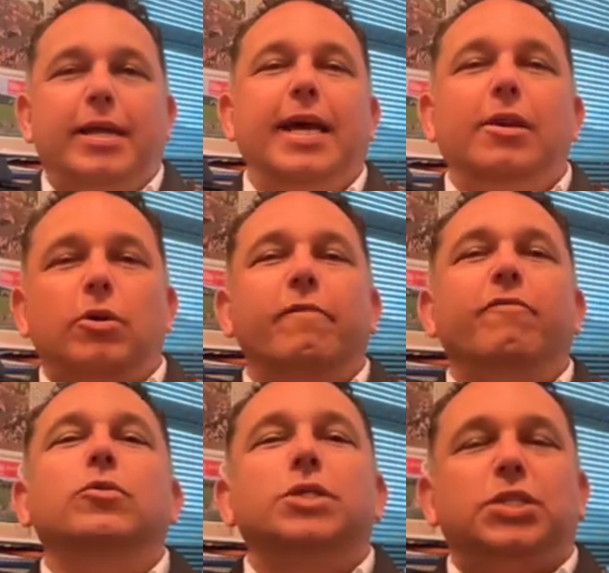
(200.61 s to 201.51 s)
Hey, looking
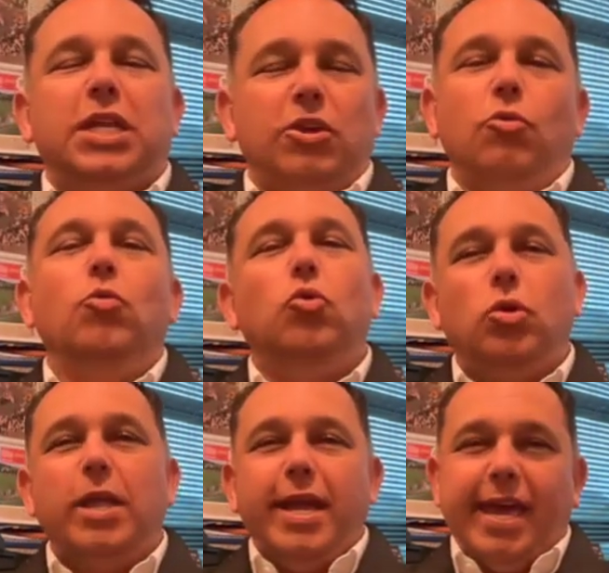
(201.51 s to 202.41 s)
forward to seeing you
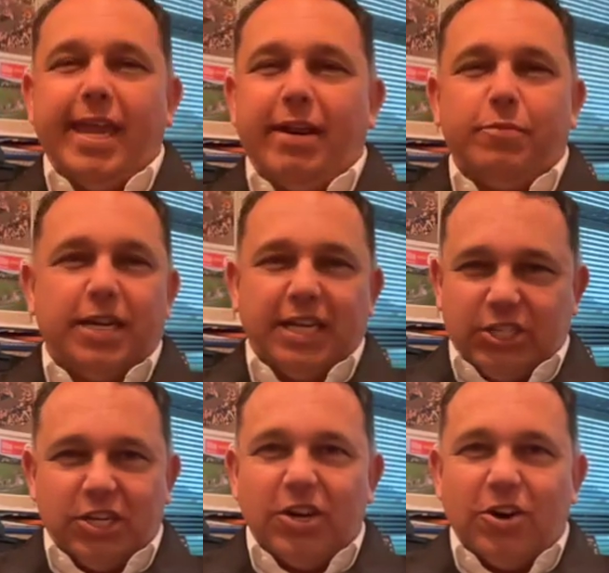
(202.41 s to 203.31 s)
all at our
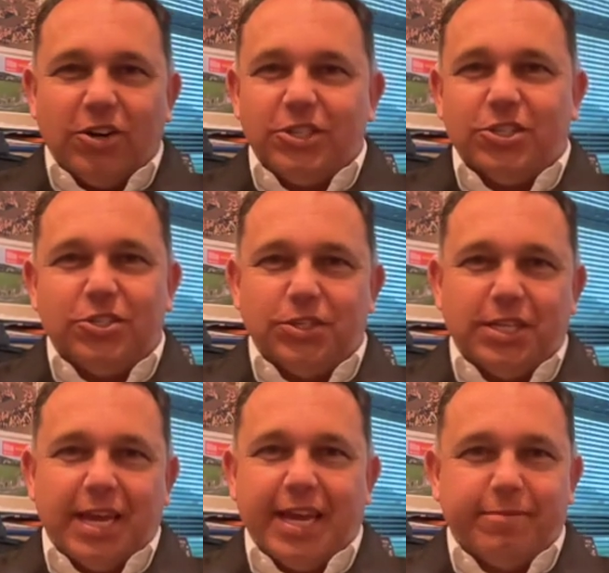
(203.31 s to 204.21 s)
production on
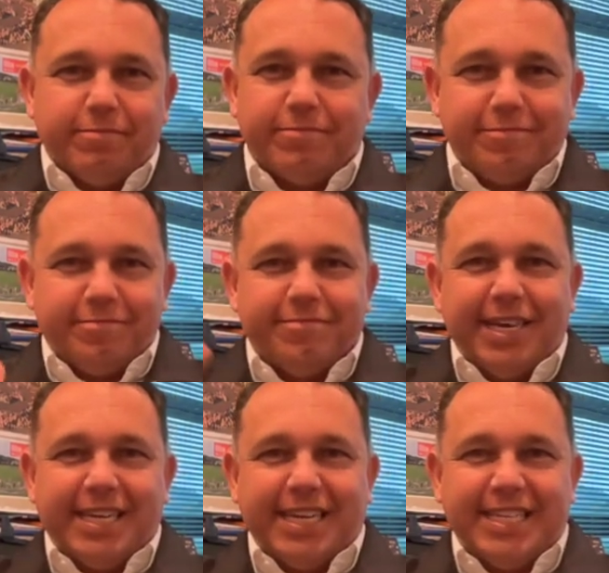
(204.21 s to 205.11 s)
Tuesday.
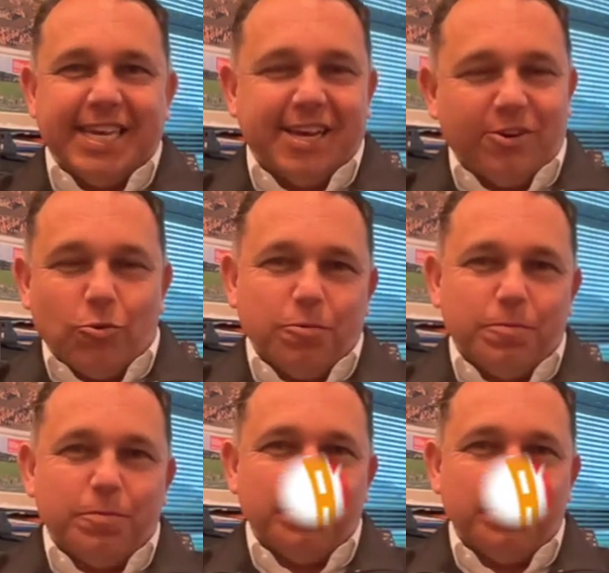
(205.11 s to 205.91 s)
Ka kite anō.